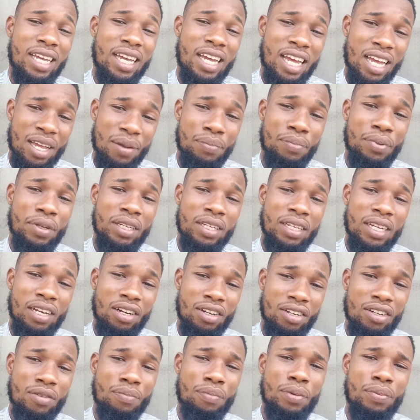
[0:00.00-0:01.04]
uh, paying a
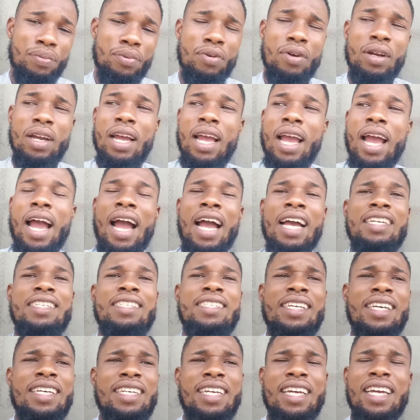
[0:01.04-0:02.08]
lot of people i
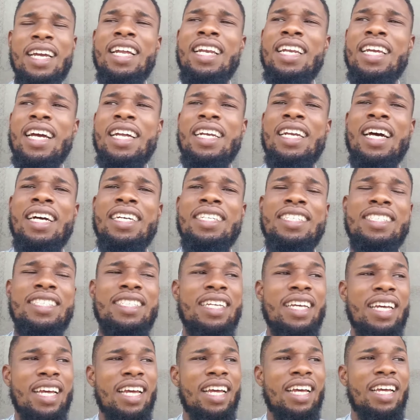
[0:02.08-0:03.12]
said earlier that
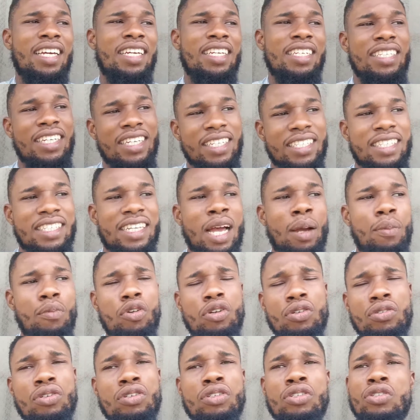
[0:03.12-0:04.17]
yes i'm
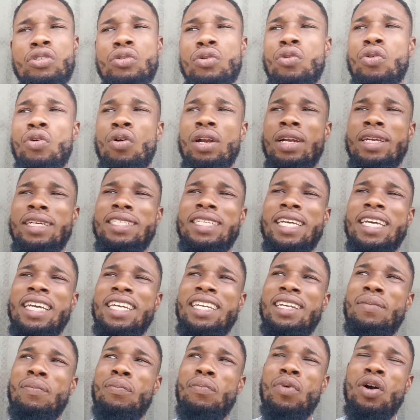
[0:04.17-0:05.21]
not going to collect
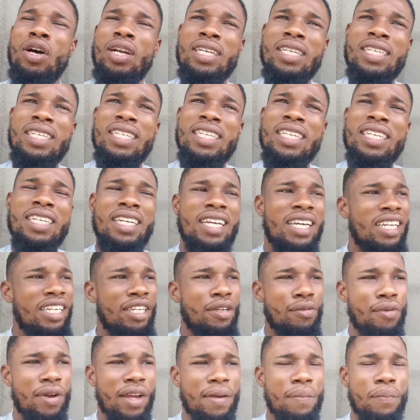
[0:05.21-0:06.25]
any money in any
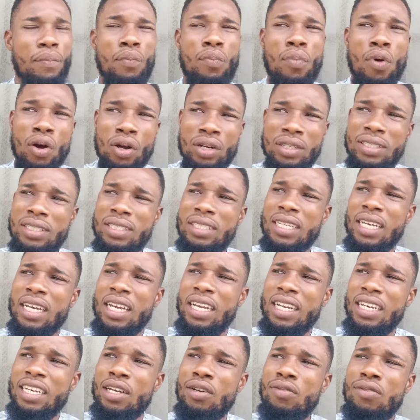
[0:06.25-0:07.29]
way but
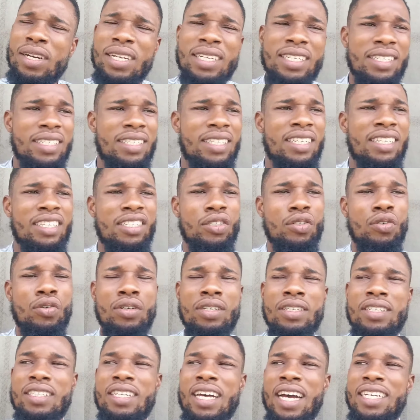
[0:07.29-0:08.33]
the way this thing is
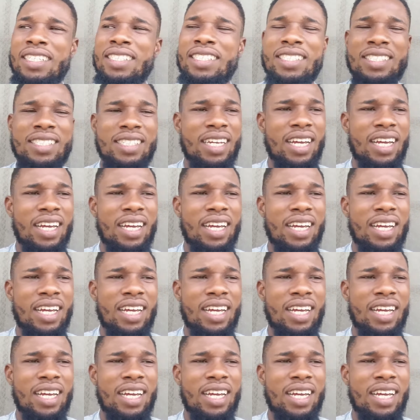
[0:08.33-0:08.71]
going that